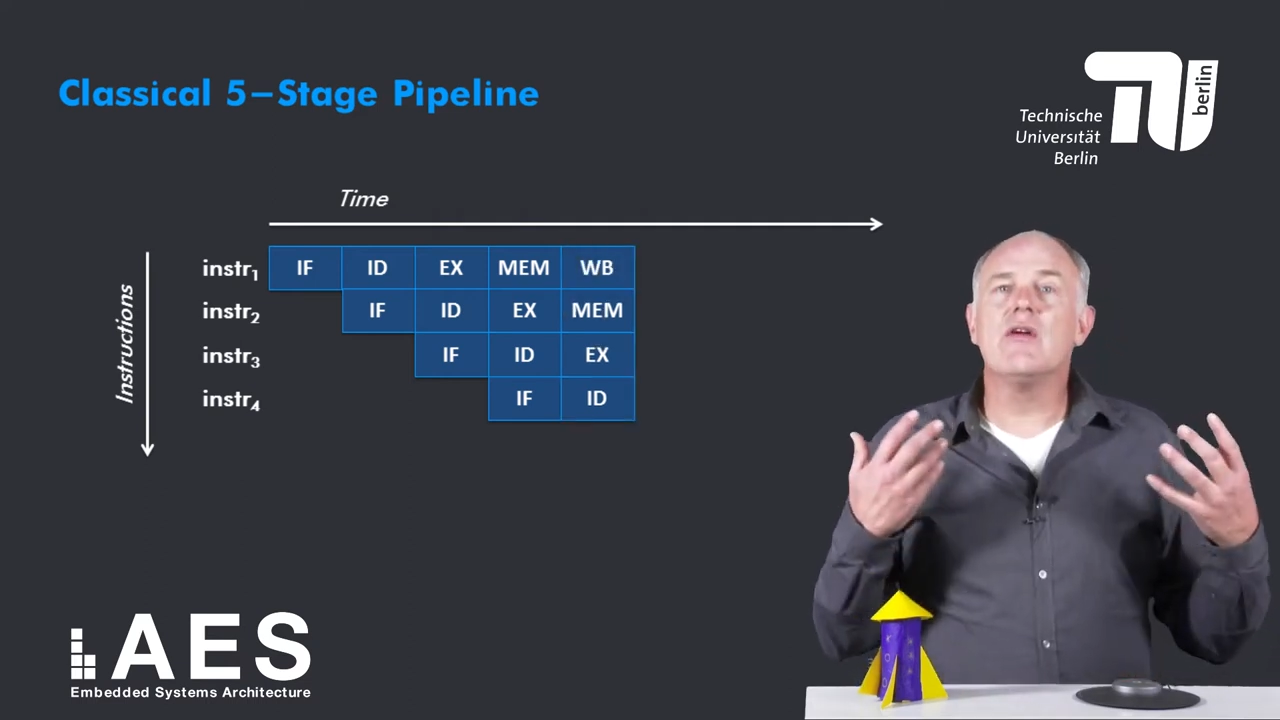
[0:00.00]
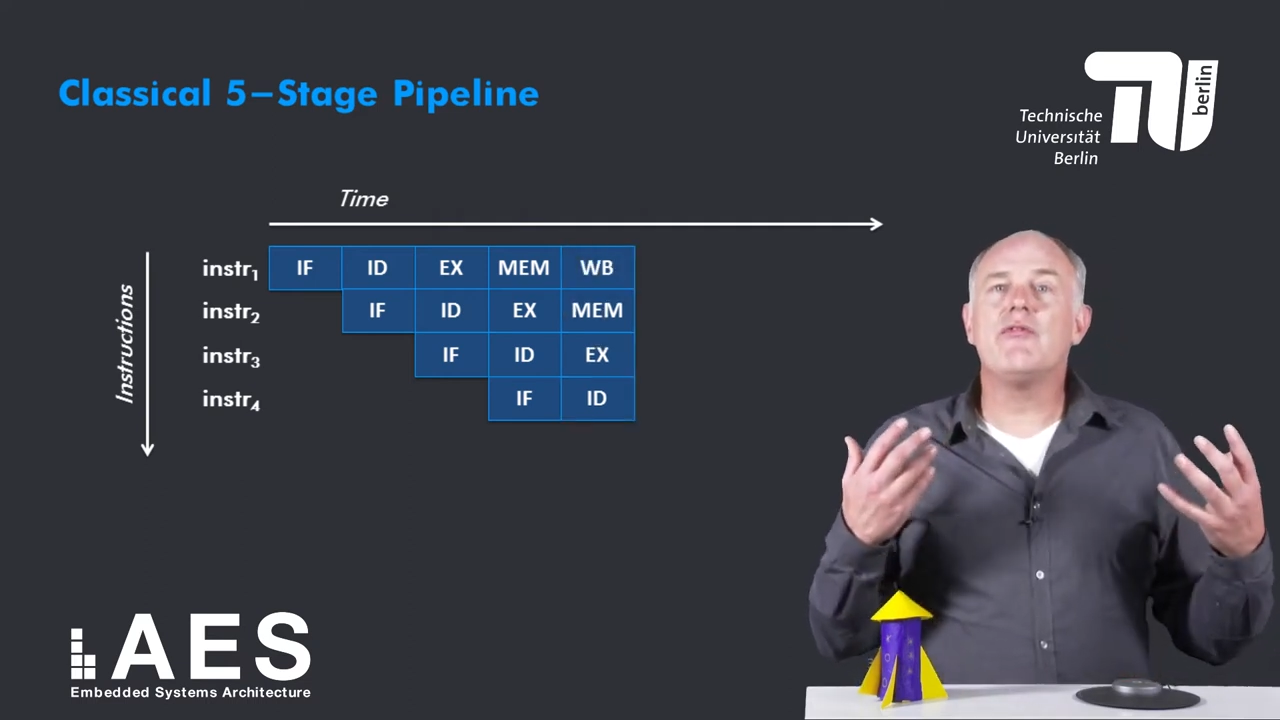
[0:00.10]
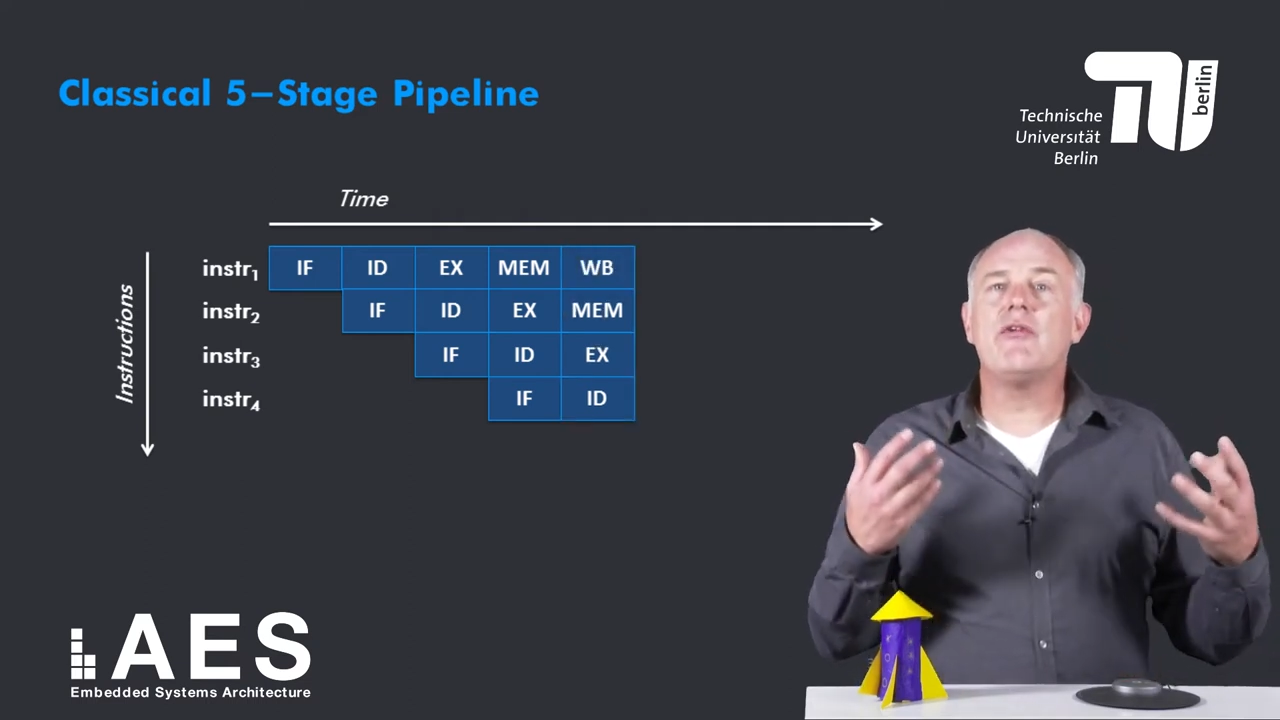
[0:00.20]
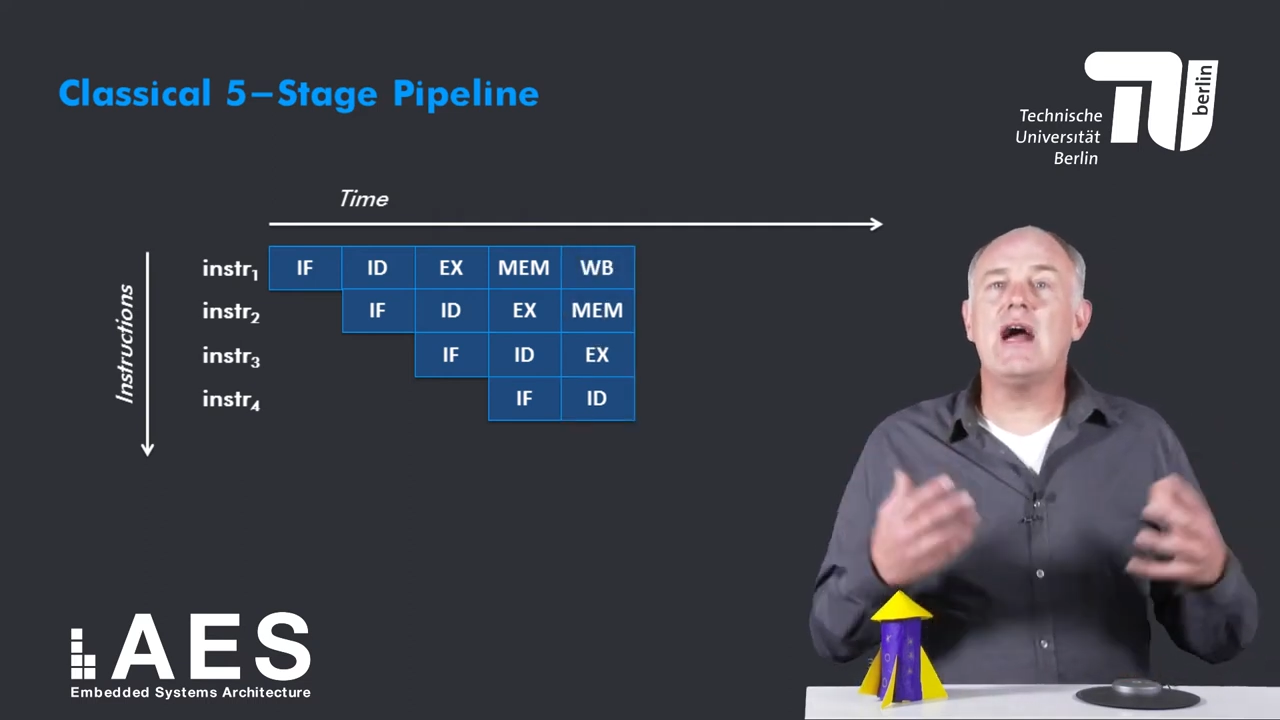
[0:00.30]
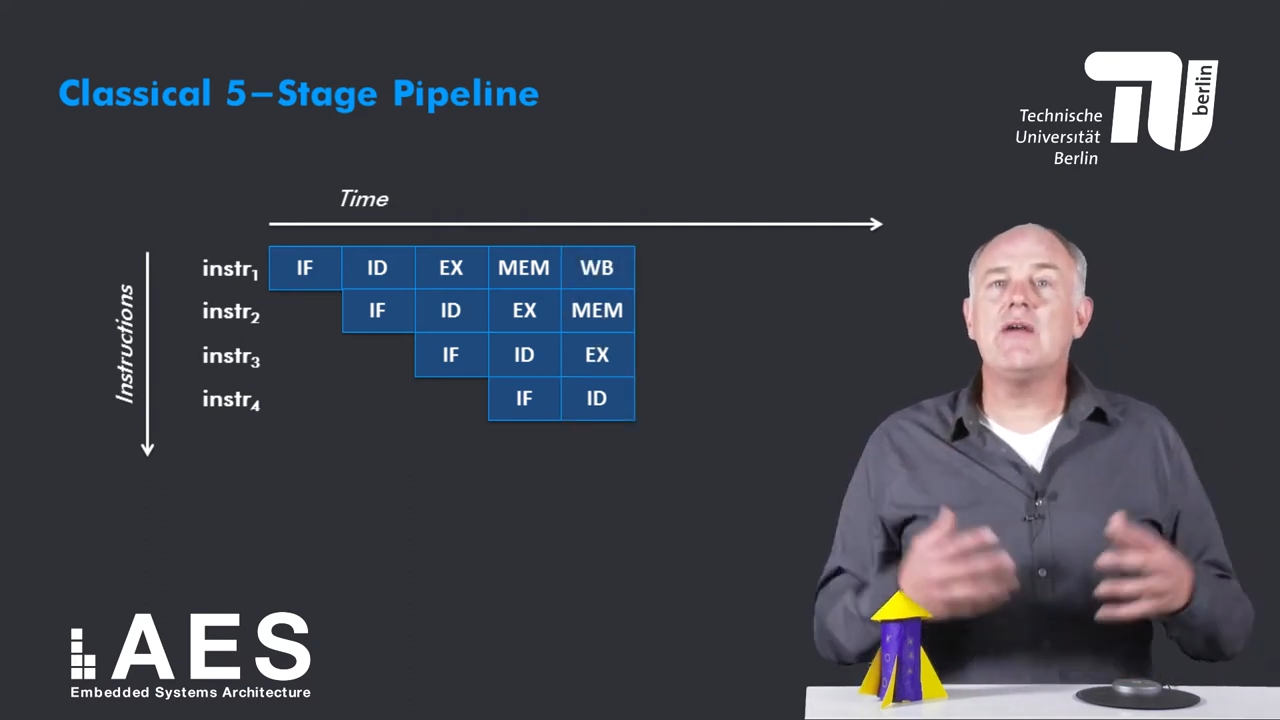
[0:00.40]
the
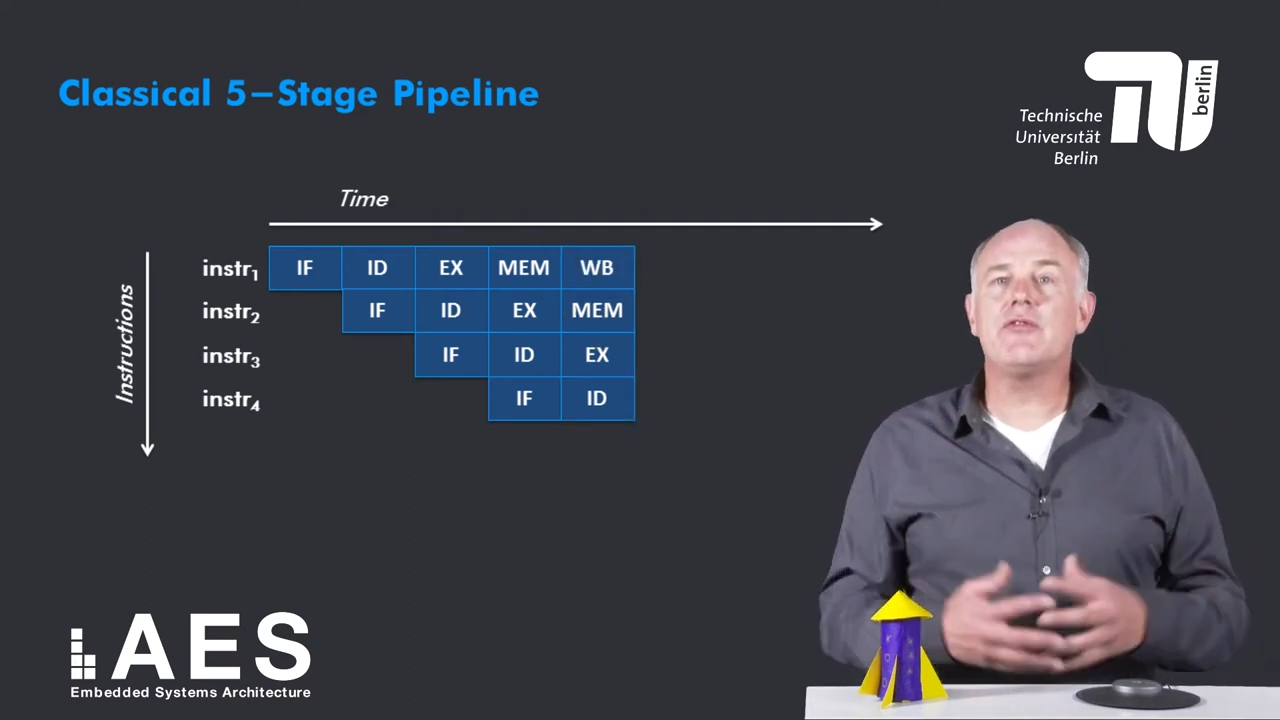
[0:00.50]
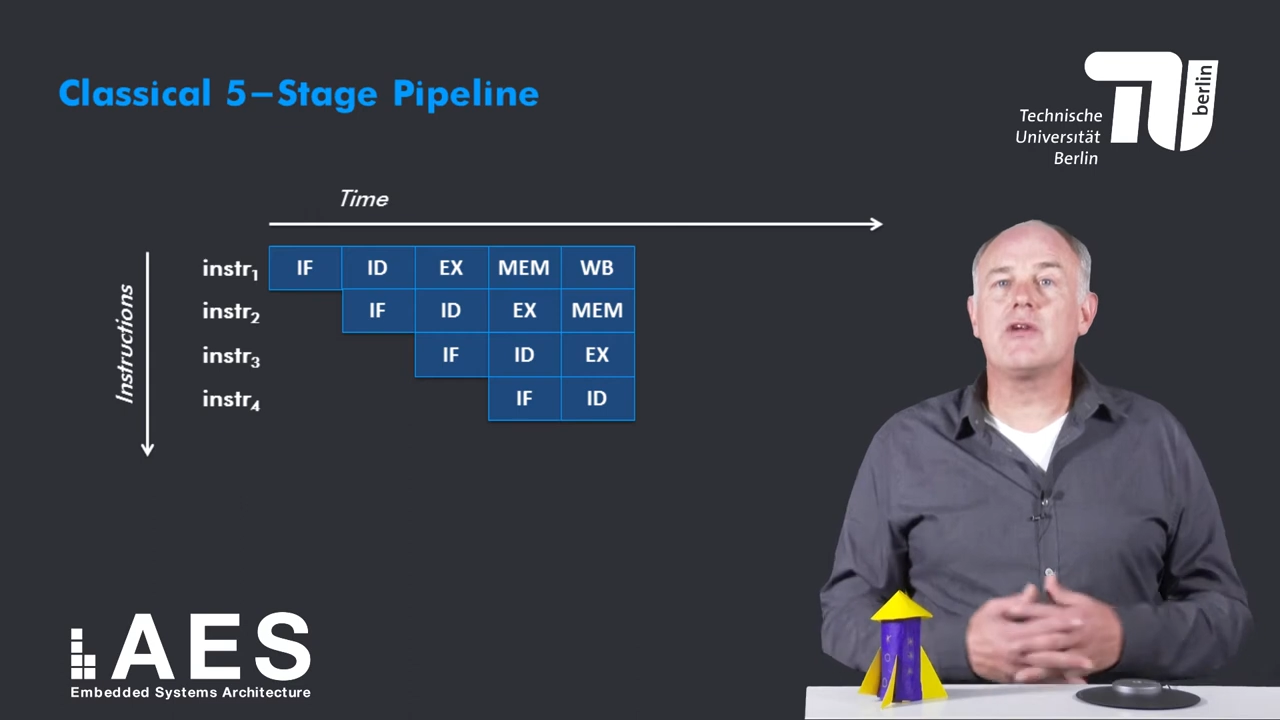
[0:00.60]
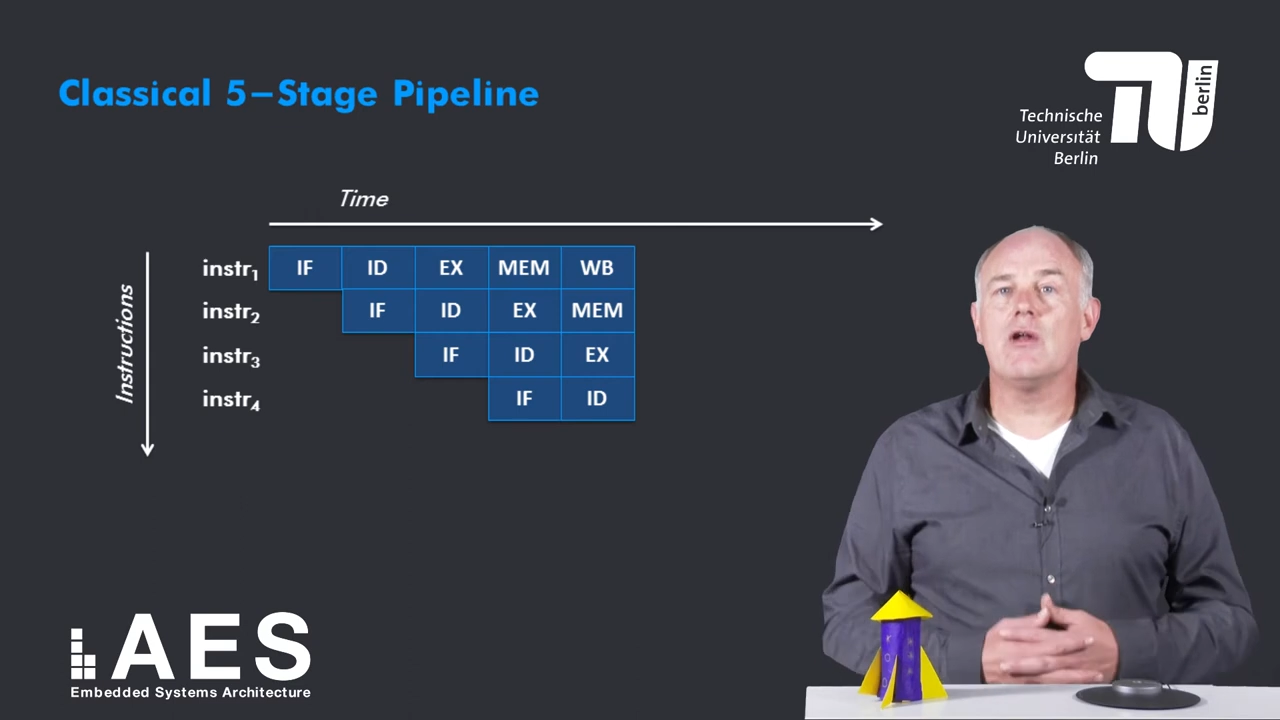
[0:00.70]
fifth